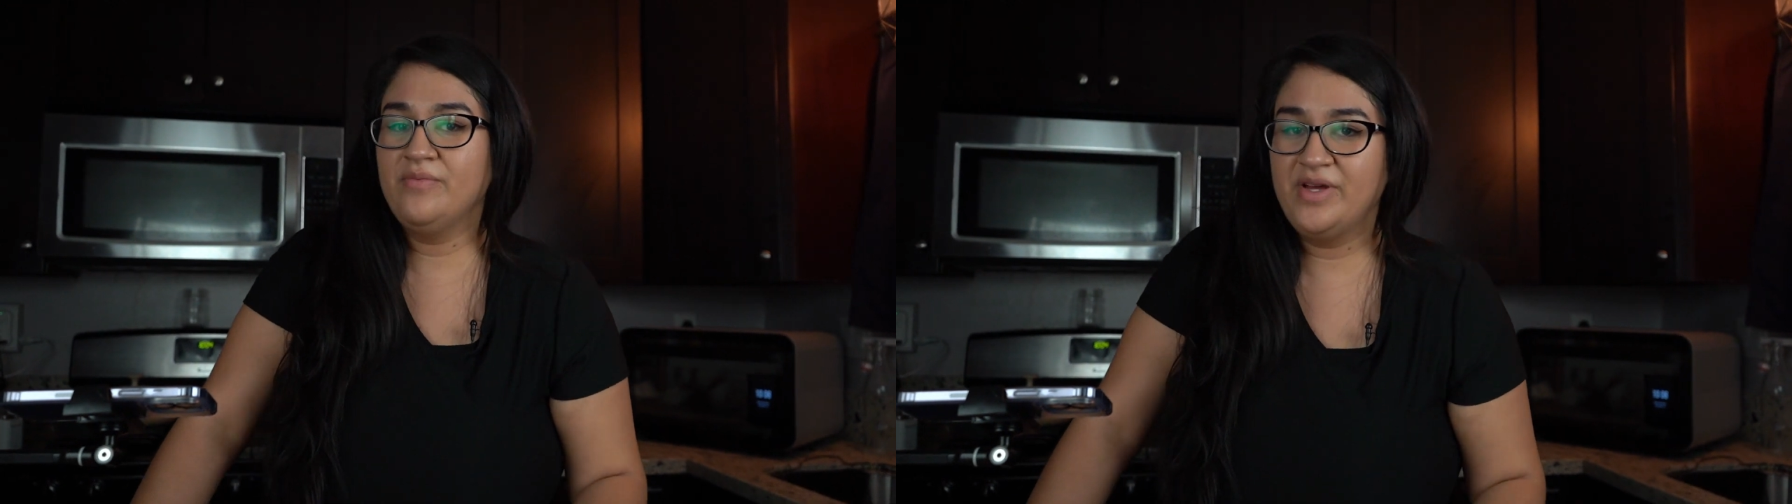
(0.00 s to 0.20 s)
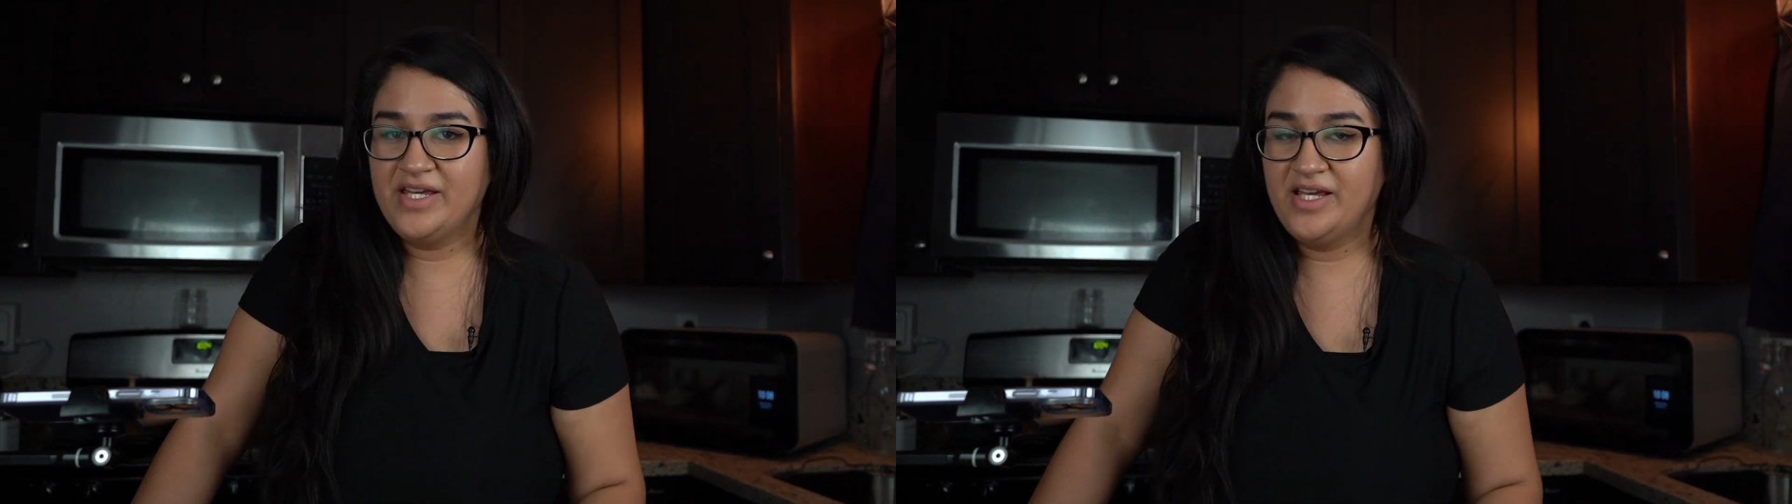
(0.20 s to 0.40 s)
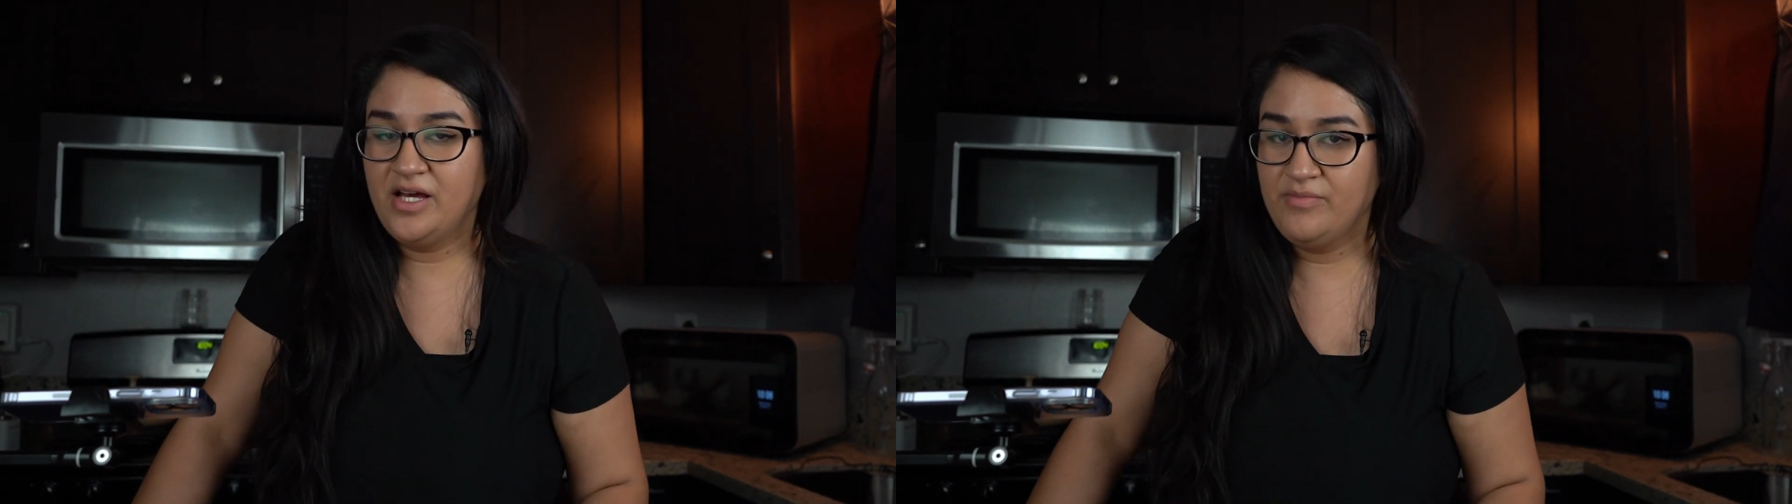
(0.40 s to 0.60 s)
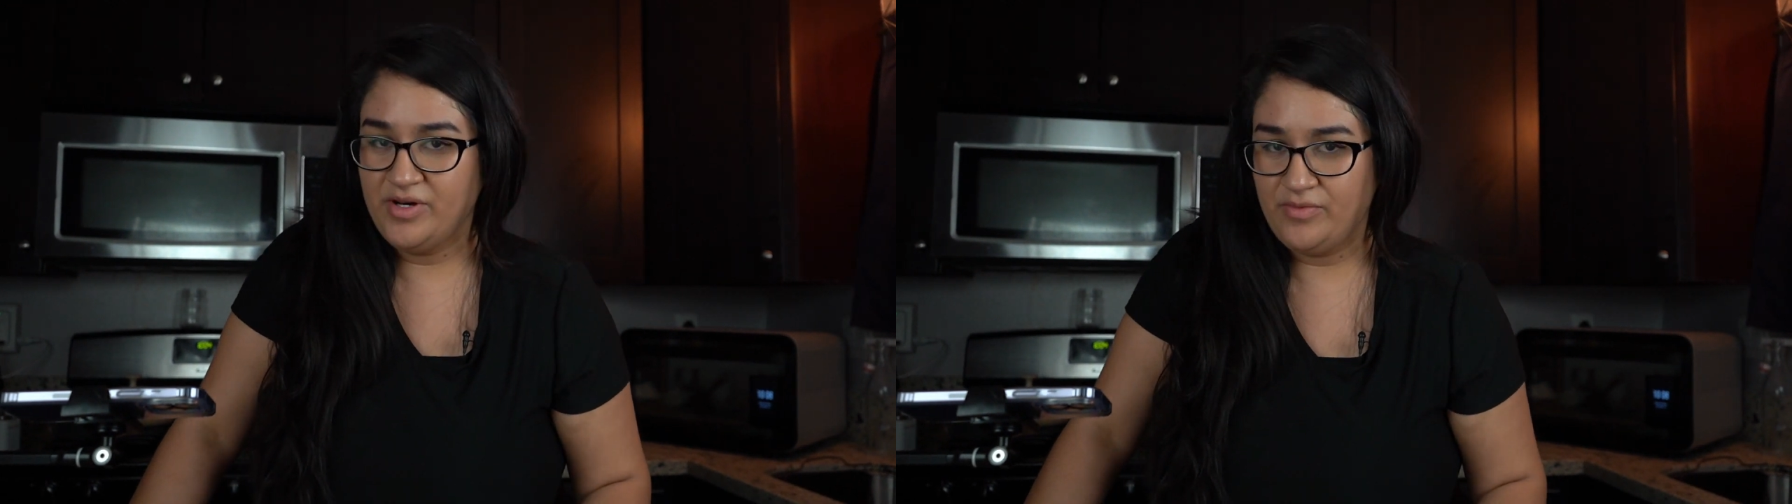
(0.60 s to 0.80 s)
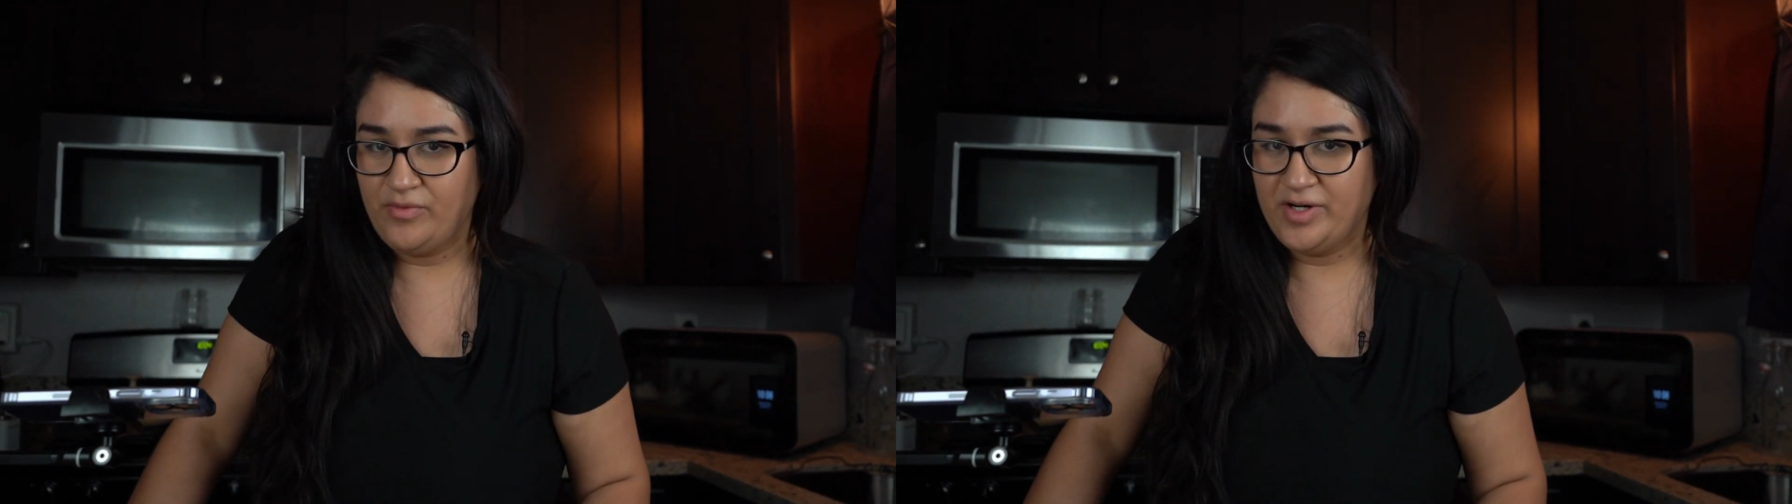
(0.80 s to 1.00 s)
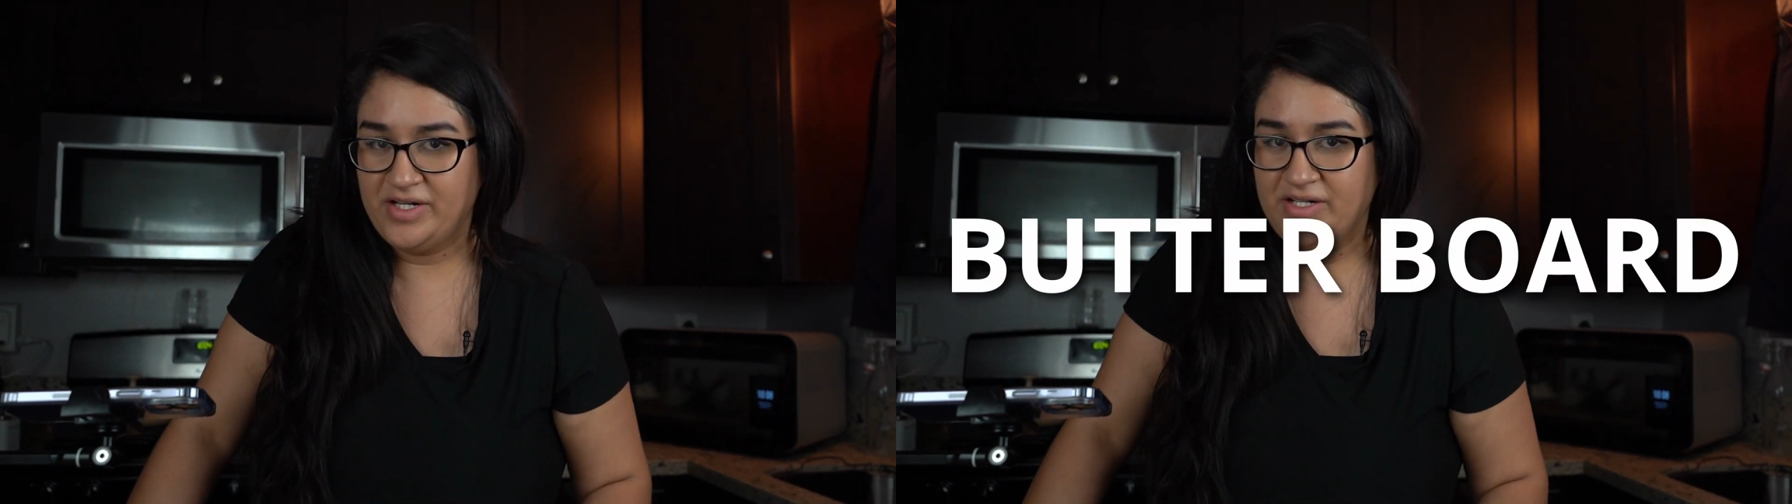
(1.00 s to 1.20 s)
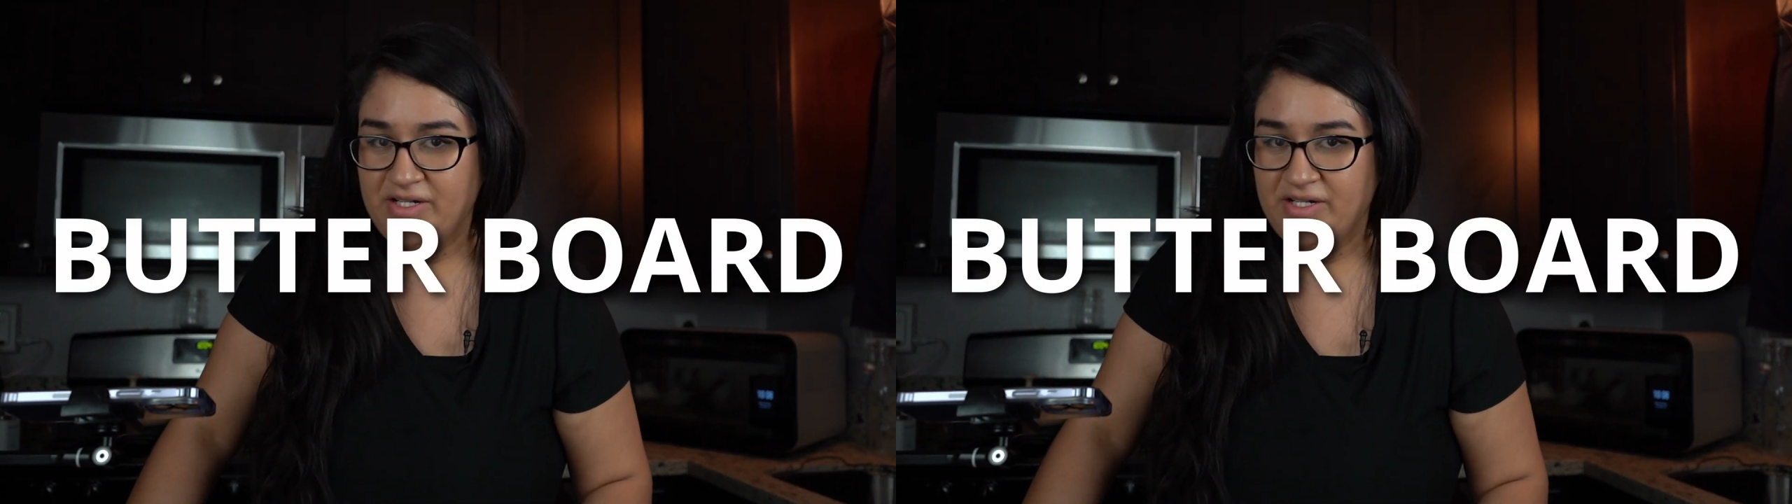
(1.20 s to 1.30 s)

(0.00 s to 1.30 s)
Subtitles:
making a butterboard.